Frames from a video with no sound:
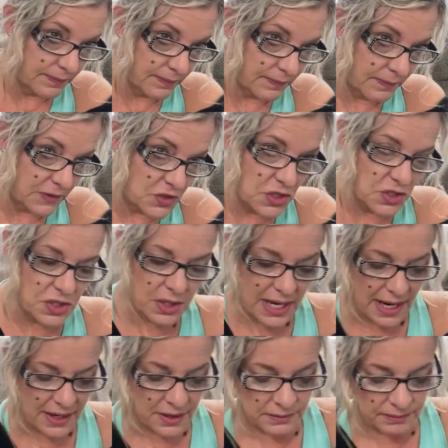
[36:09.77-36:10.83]
She should have
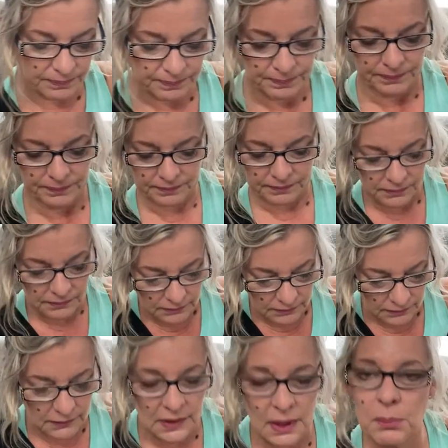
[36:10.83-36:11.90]
got her
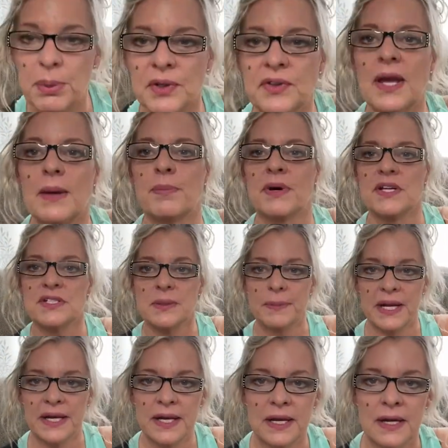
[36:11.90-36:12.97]
birthday present by
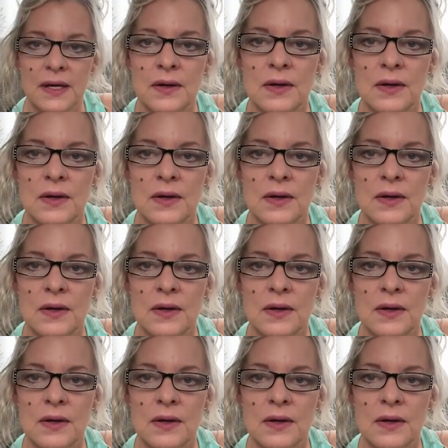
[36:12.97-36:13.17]
now.